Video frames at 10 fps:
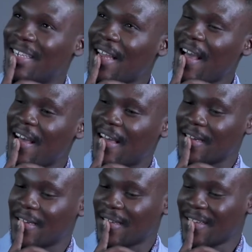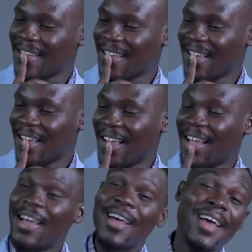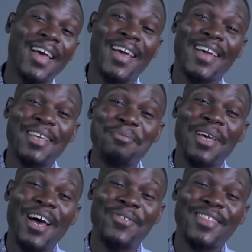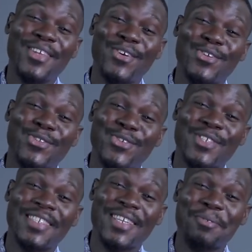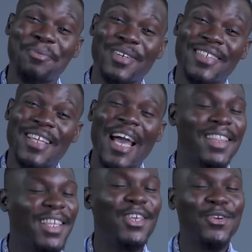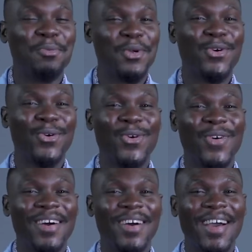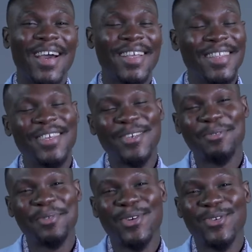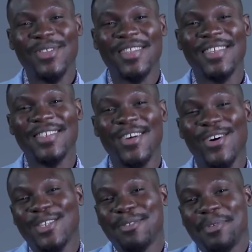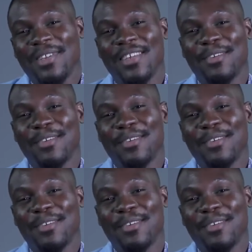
dad, he may have a thing or two to say, but I think he'll be cool. I think he'll be cool with it, ultimately.